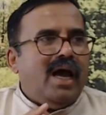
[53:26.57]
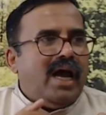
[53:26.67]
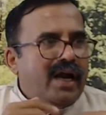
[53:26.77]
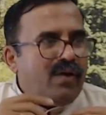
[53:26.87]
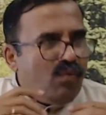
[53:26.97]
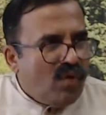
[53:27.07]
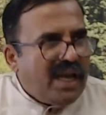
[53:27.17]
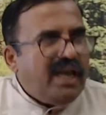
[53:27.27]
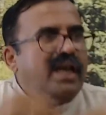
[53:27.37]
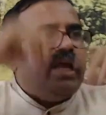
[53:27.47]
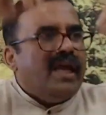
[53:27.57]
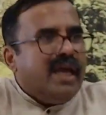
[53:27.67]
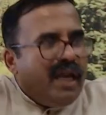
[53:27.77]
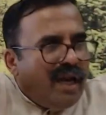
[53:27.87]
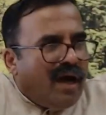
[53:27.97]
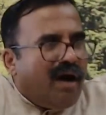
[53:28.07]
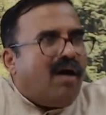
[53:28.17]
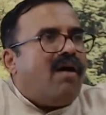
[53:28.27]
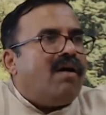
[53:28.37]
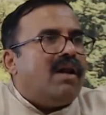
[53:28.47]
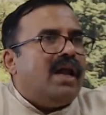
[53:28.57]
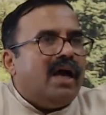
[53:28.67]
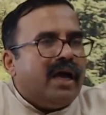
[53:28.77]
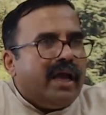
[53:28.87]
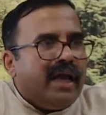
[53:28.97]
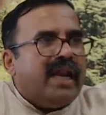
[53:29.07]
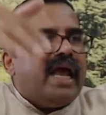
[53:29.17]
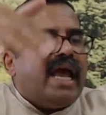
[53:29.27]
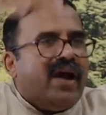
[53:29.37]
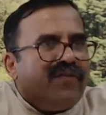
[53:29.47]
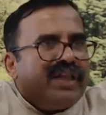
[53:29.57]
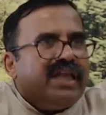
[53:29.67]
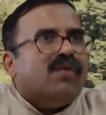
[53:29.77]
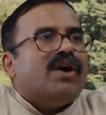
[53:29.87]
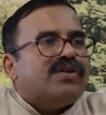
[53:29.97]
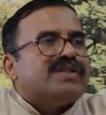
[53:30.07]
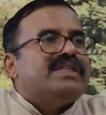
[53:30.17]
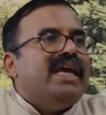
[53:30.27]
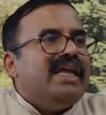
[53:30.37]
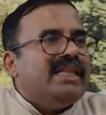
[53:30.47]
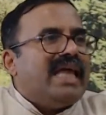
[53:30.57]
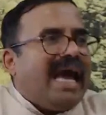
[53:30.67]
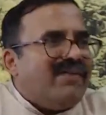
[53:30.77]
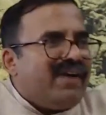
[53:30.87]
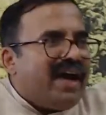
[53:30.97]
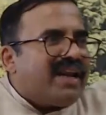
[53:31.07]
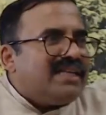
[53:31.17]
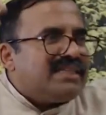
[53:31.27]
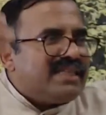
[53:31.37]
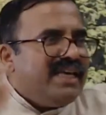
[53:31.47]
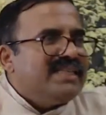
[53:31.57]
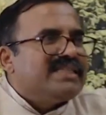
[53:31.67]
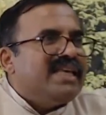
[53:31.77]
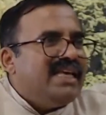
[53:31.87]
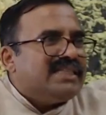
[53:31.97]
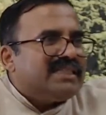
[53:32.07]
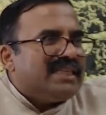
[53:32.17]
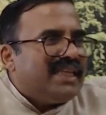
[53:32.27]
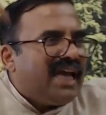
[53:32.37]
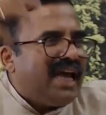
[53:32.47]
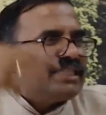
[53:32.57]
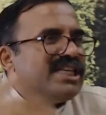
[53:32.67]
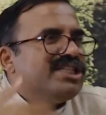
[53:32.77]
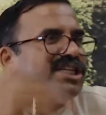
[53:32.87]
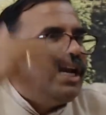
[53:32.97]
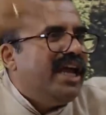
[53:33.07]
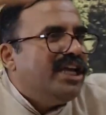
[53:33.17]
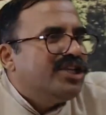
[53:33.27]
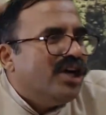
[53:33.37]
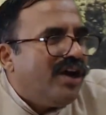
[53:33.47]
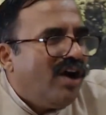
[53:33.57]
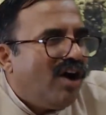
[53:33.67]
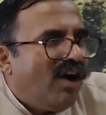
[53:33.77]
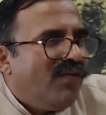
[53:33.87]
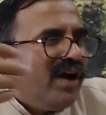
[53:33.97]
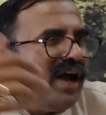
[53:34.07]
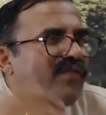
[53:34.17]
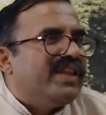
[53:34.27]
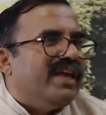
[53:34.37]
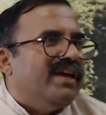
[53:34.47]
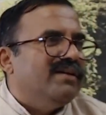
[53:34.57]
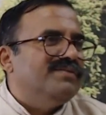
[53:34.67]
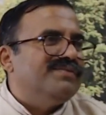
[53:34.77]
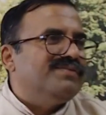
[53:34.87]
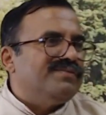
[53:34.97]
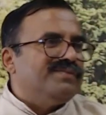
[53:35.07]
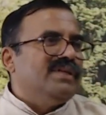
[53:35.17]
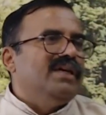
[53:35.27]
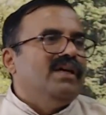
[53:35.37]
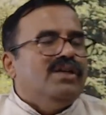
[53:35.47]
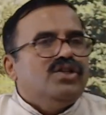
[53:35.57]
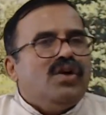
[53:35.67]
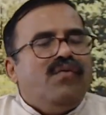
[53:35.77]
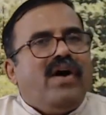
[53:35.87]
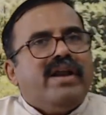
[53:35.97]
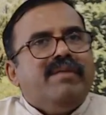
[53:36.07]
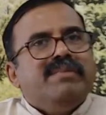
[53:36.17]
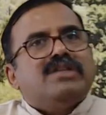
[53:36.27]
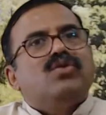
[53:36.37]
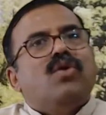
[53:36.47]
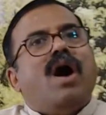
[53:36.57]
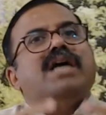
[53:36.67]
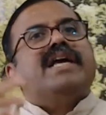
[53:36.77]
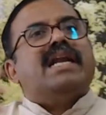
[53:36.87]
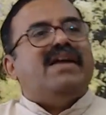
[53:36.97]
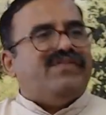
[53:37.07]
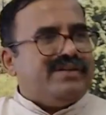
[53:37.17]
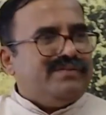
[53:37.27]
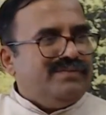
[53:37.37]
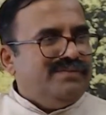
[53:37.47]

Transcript: And one in all. In everything what you see, the awareness, he sees the essential nature of everything. So for him, there's no other left.